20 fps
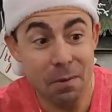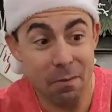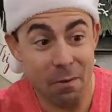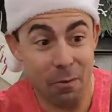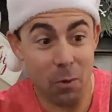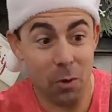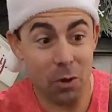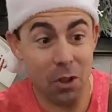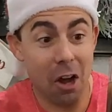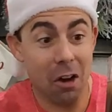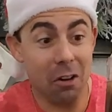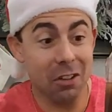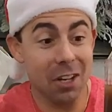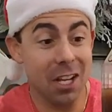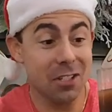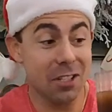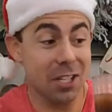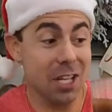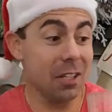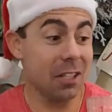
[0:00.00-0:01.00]
before the
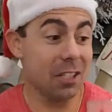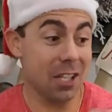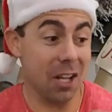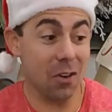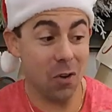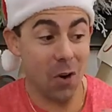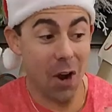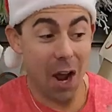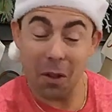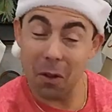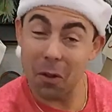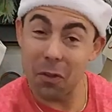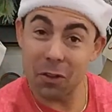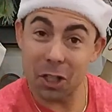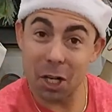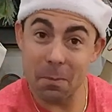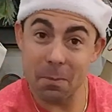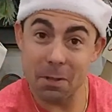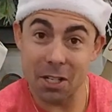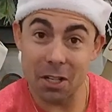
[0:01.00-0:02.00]
holidays end, because I don't know how long they're
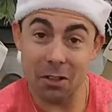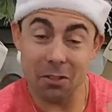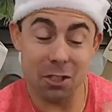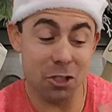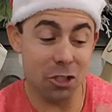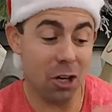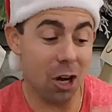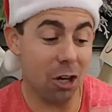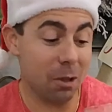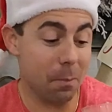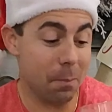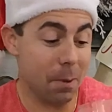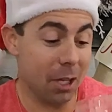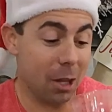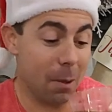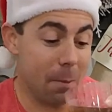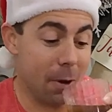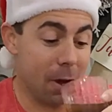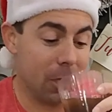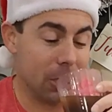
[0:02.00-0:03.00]
going to be selling this chocolate
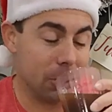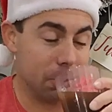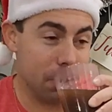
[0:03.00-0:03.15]
medley box.